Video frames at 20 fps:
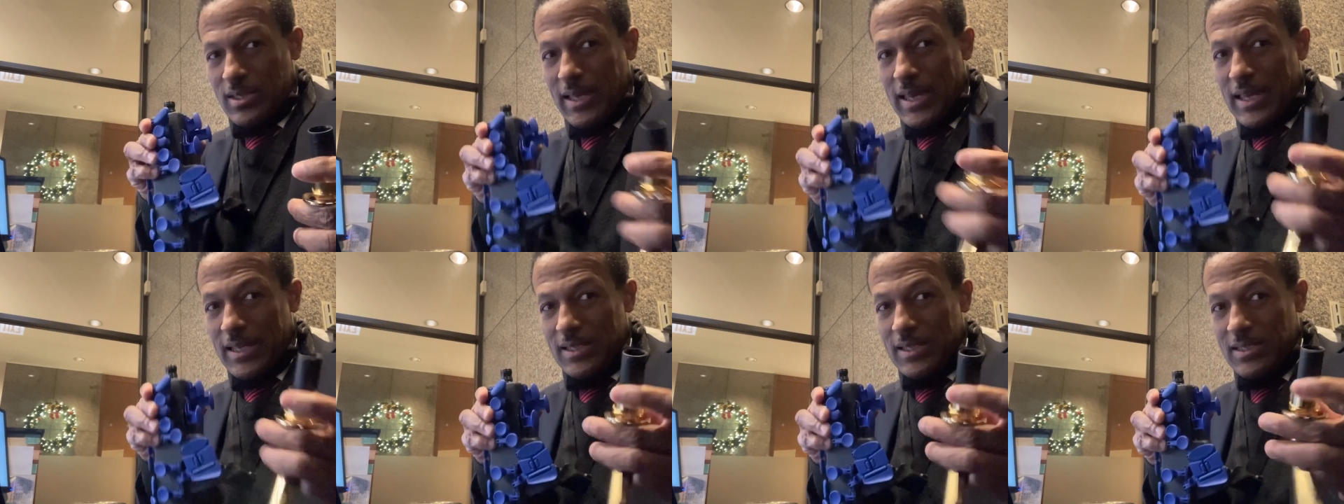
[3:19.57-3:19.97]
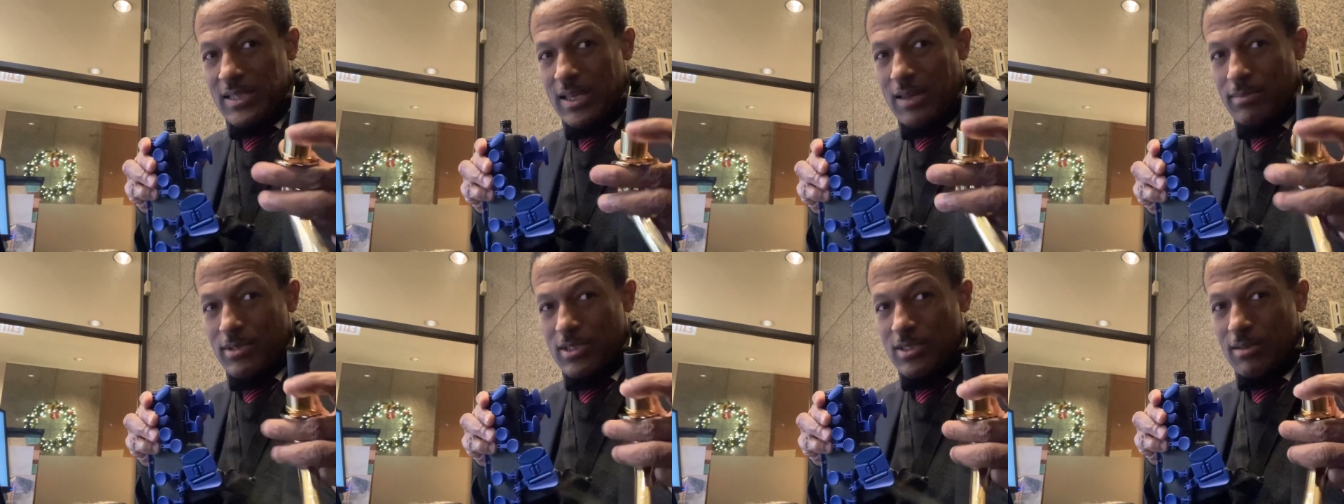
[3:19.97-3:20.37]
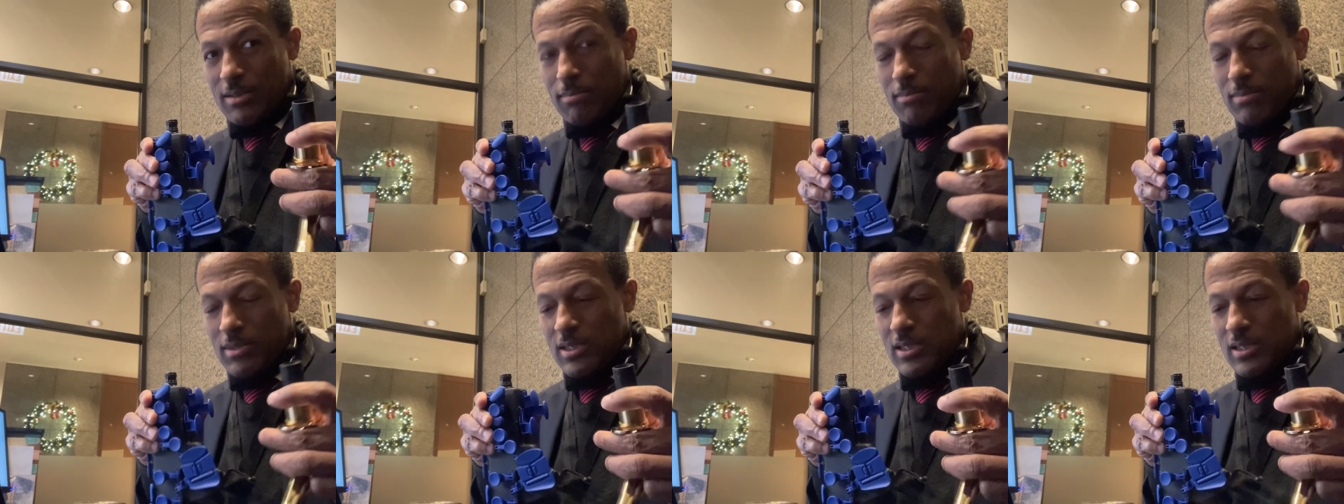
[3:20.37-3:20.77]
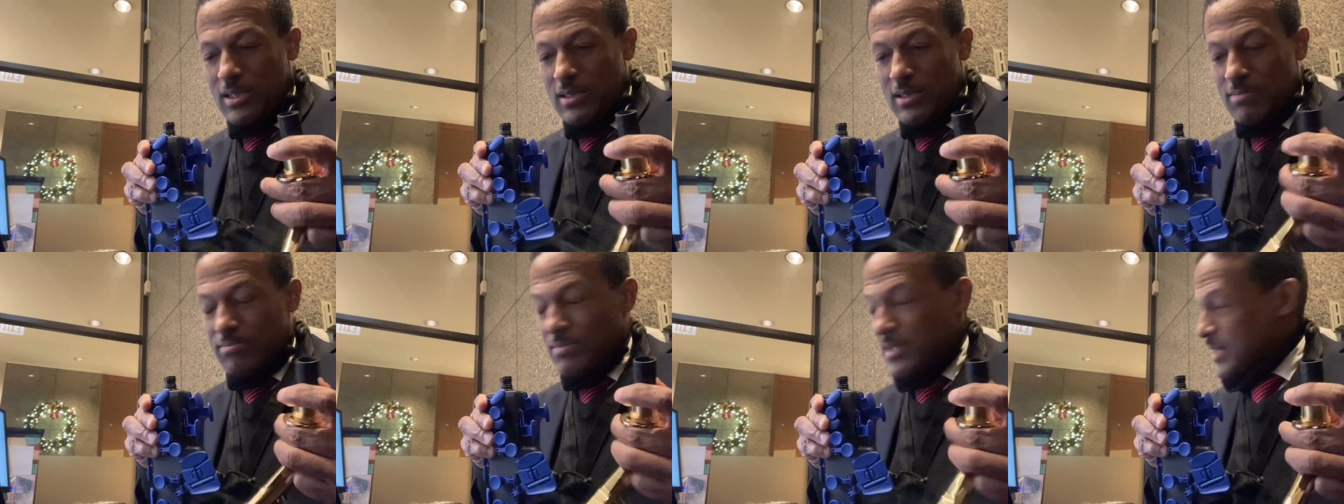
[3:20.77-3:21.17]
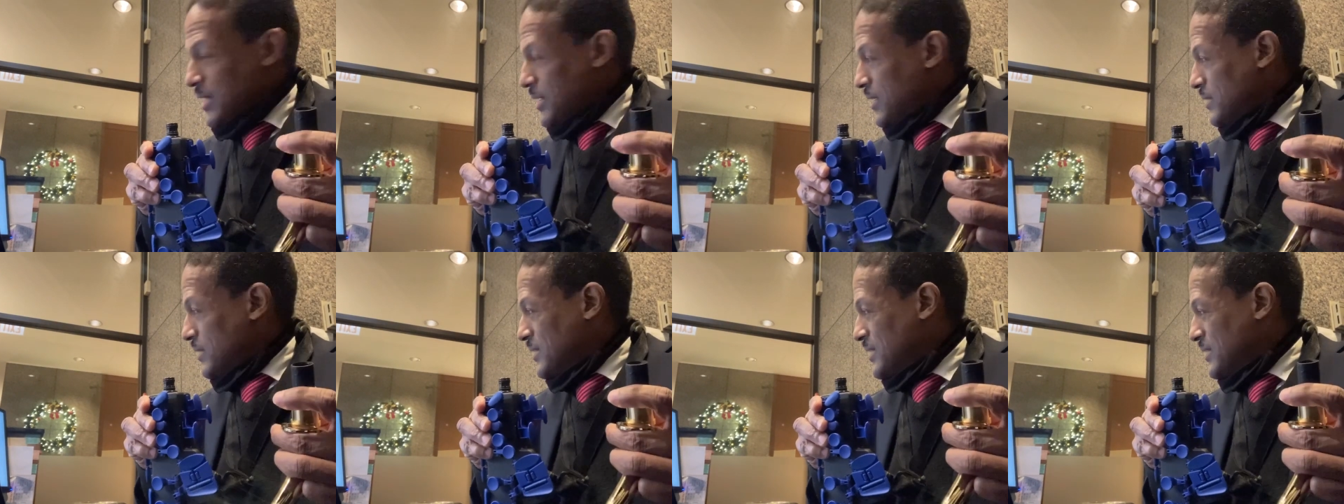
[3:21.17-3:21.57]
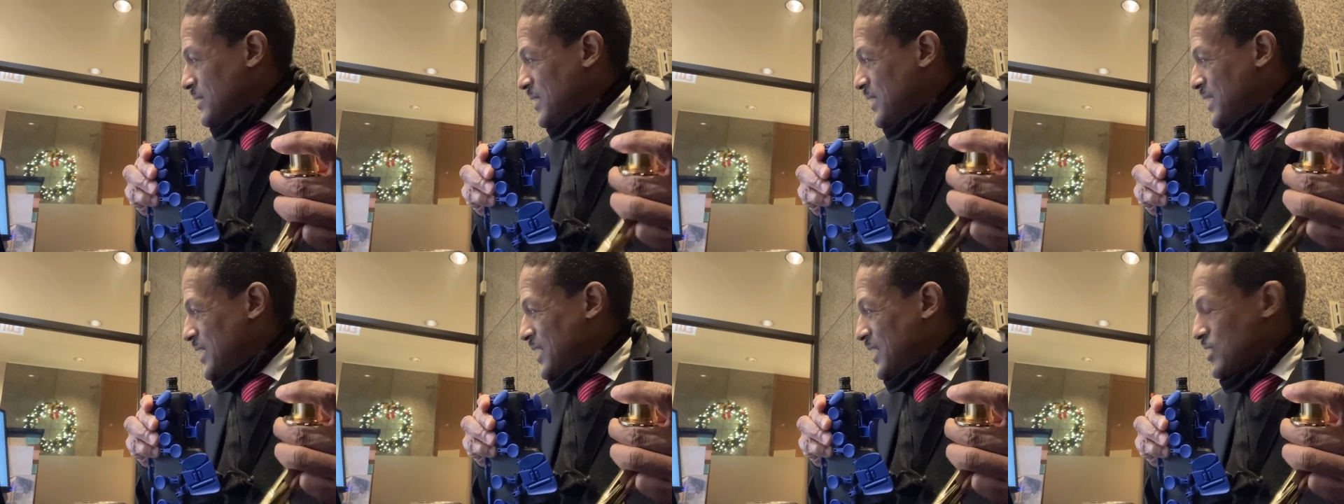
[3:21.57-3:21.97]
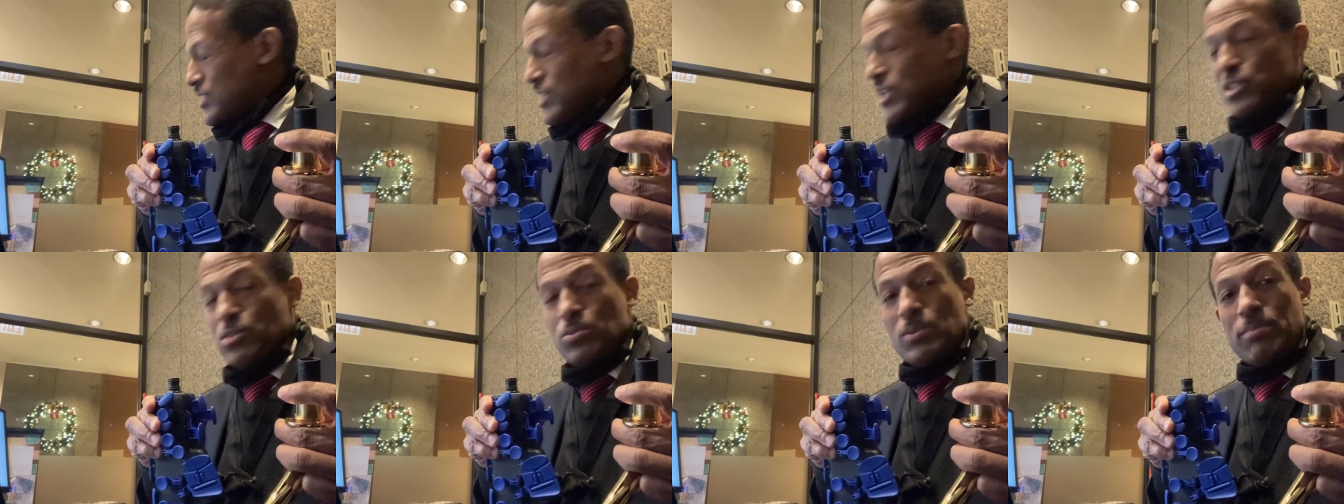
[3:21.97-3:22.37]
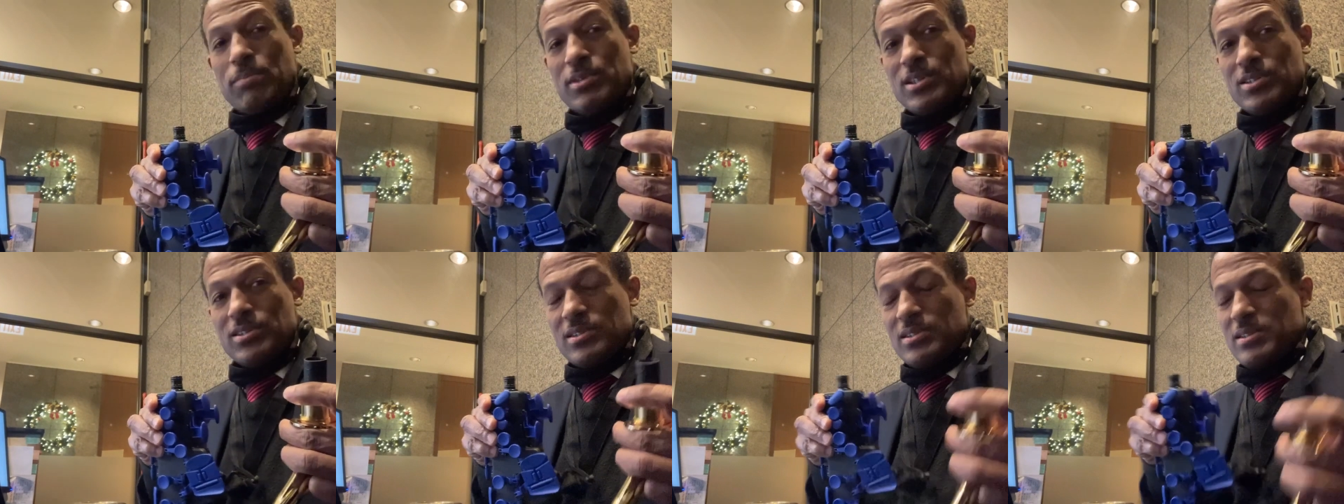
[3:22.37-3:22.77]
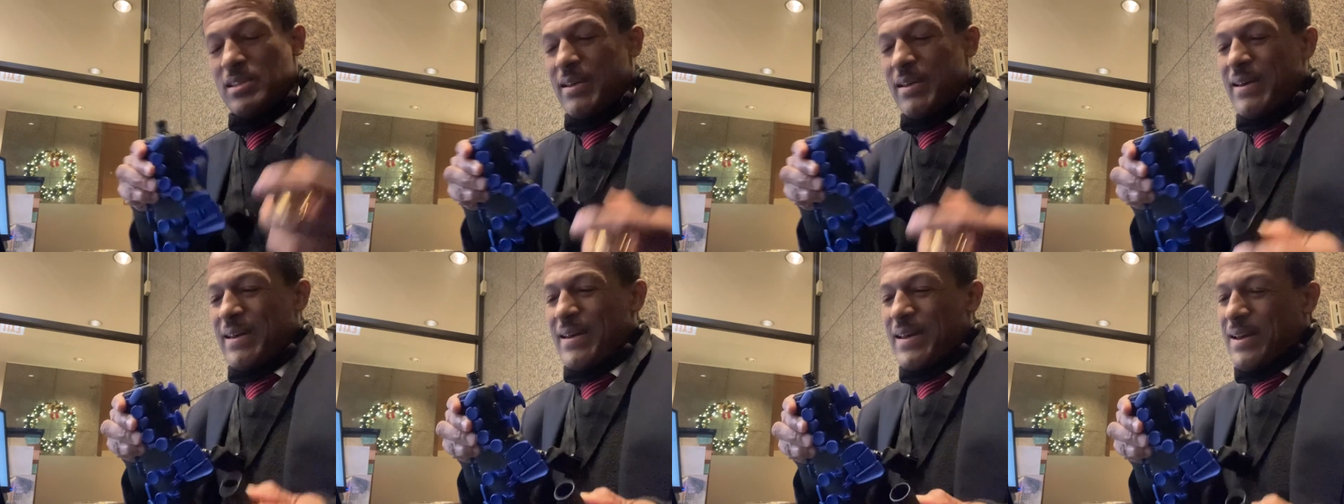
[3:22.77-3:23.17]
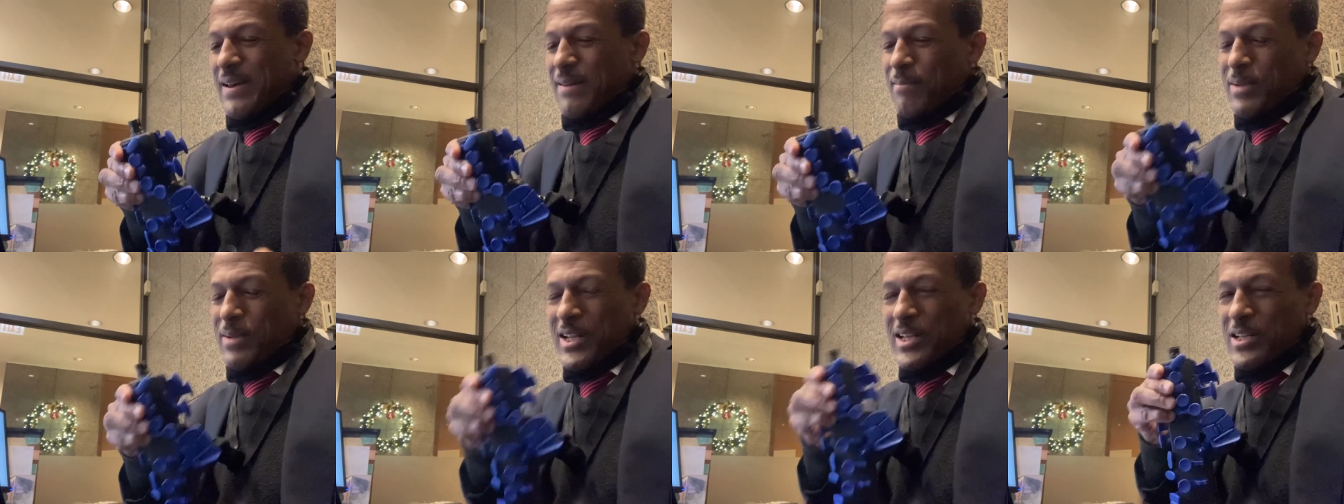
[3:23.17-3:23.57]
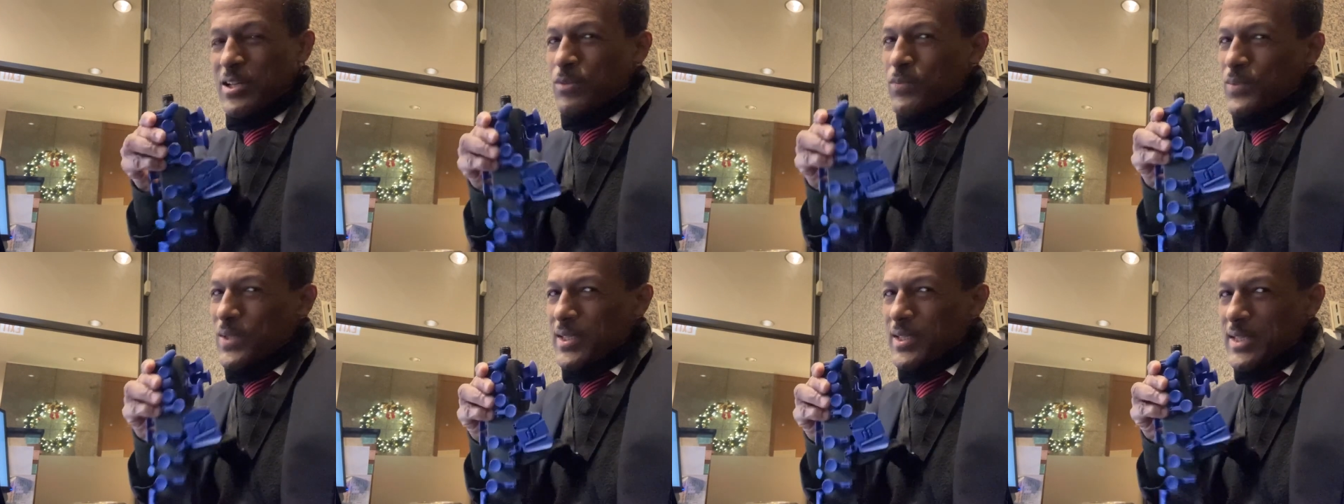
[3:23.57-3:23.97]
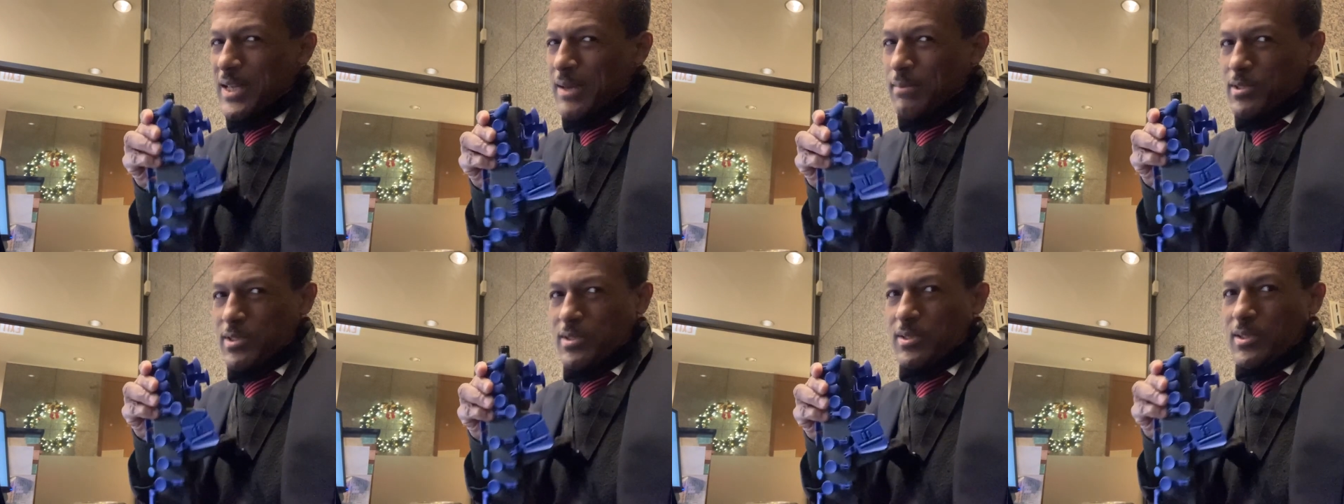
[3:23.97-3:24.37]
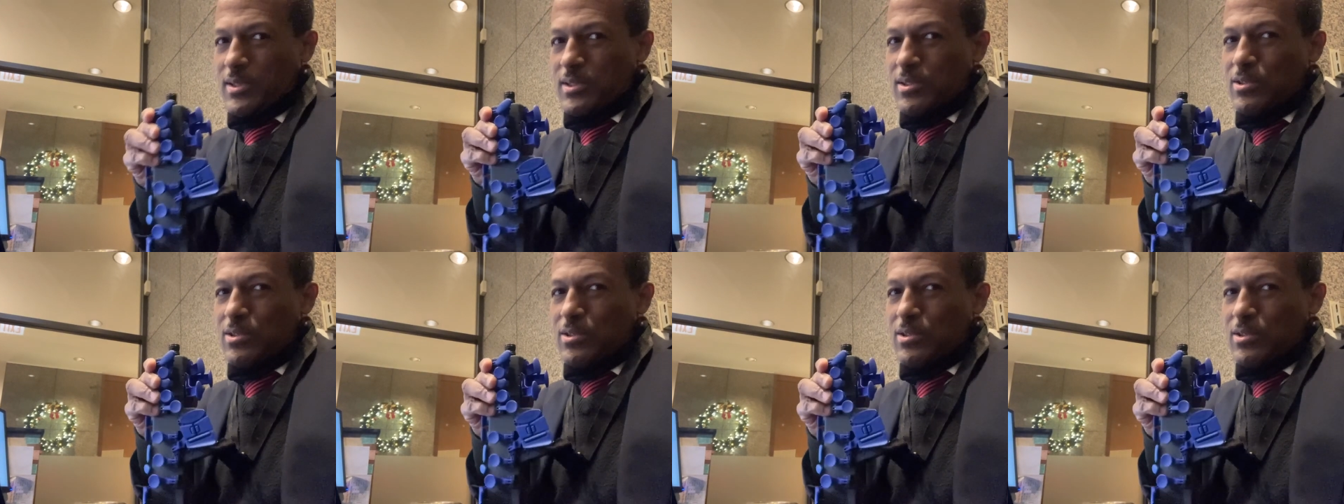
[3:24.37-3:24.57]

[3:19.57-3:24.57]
I could damage the accessory pieces, but I didn't want to damage this.